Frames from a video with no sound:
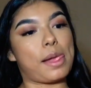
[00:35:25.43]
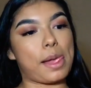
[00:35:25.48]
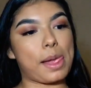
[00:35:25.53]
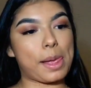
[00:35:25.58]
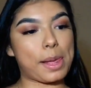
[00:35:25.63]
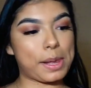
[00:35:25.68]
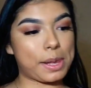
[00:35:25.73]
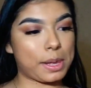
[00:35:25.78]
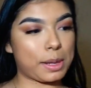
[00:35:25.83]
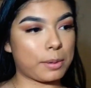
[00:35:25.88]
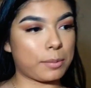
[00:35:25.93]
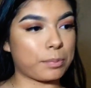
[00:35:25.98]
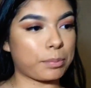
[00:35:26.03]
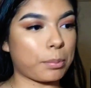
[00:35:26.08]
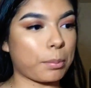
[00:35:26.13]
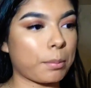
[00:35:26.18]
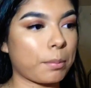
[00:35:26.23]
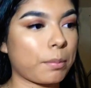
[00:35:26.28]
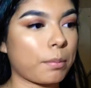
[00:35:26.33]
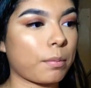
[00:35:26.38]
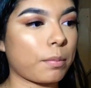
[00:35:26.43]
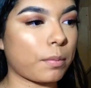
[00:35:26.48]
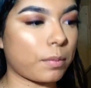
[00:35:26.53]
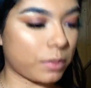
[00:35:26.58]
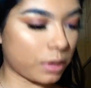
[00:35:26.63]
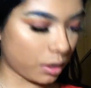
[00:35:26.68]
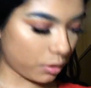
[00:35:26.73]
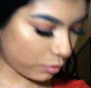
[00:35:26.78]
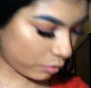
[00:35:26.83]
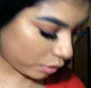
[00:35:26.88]
And
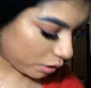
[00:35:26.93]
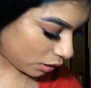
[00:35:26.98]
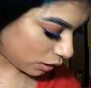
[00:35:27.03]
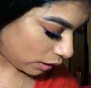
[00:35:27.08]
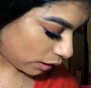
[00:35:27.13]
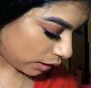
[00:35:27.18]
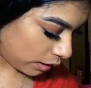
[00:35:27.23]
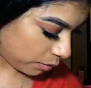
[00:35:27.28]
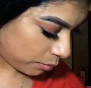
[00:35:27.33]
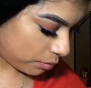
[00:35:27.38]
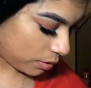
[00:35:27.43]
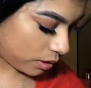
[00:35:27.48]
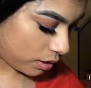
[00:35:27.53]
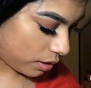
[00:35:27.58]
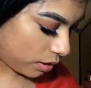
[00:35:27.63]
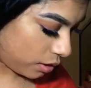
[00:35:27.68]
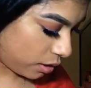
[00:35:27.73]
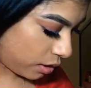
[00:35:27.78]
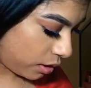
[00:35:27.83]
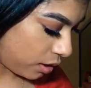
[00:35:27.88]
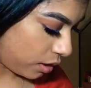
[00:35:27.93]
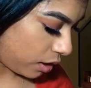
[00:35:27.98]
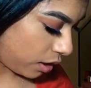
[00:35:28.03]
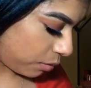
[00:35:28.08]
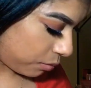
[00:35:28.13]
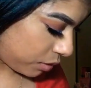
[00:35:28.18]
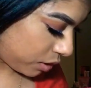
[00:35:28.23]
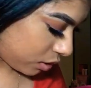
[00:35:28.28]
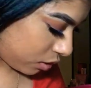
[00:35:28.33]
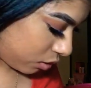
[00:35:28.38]
for the lips,
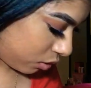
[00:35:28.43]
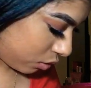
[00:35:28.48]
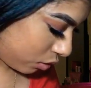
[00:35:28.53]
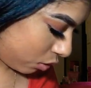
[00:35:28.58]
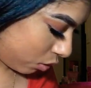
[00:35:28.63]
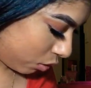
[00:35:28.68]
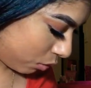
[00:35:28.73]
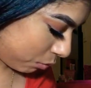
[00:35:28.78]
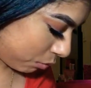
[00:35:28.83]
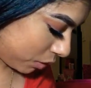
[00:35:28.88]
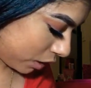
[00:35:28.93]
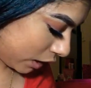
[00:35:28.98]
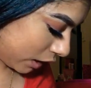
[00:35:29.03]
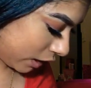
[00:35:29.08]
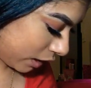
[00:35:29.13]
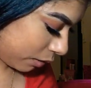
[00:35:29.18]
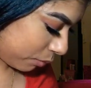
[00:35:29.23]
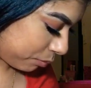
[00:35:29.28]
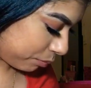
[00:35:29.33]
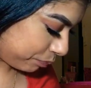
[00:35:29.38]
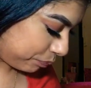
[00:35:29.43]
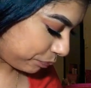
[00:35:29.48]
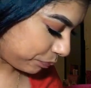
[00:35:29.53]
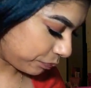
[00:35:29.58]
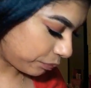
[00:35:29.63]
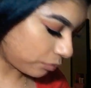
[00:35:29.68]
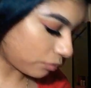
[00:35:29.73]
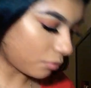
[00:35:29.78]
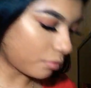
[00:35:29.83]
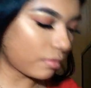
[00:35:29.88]
I'm just going to go and apply
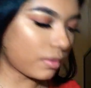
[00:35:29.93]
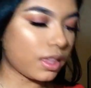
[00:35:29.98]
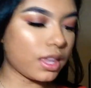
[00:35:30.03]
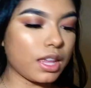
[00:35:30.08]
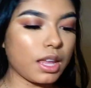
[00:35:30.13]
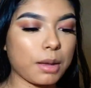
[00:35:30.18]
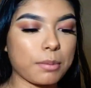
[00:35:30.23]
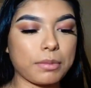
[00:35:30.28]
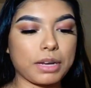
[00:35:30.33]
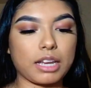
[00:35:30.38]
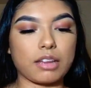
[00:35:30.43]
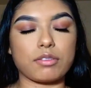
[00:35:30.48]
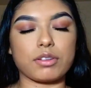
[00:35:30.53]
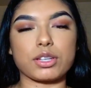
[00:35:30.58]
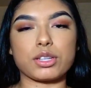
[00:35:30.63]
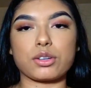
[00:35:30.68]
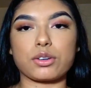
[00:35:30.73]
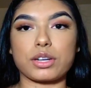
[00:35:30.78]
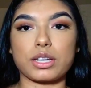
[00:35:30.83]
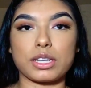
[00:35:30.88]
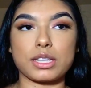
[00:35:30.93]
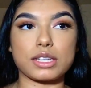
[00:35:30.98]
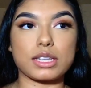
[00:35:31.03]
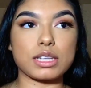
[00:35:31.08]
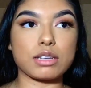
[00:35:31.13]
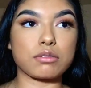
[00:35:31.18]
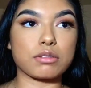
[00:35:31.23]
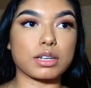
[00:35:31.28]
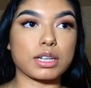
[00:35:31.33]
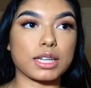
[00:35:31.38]
my Victoria's
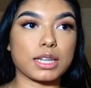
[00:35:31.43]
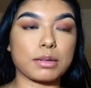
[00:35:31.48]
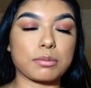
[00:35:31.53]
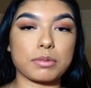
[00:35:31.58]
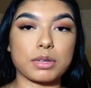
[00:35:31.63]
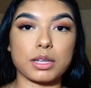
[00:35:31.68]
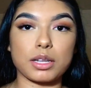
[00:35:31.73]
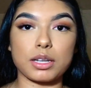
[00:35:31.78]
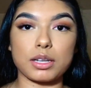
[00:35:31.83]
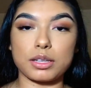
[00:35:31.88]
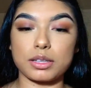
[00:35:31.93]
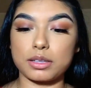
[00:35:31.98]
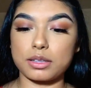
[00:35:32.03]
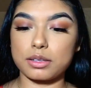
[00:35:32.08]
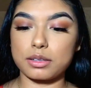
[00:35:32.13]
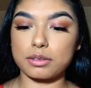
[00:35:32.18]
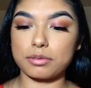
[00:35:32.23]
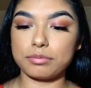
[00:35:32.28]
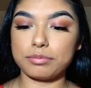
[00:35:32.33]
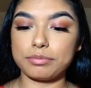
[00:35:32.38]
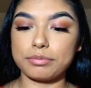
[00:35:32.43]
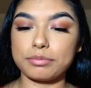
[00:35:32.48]
Secret lip gloss.